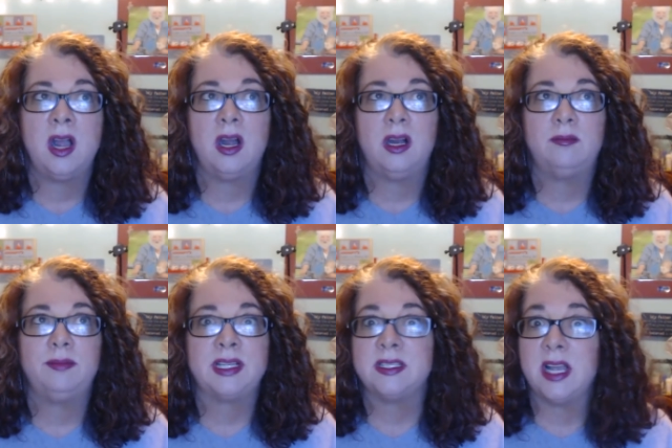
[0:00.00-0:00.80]

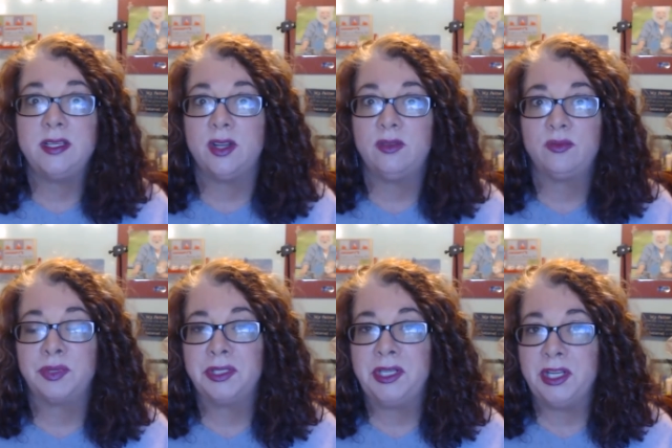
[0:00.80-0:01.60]
um, because I don't
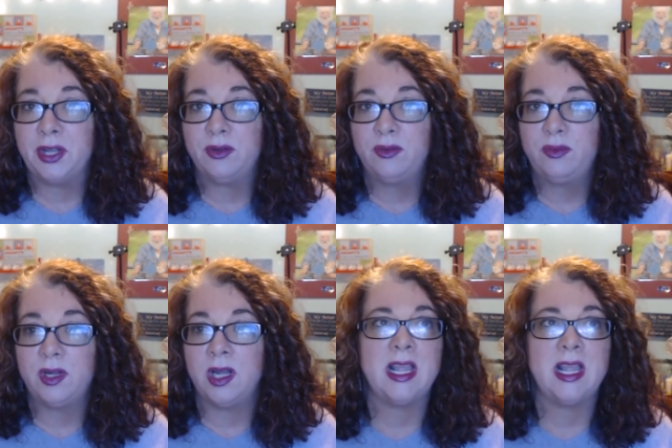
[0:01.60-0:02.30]
really know.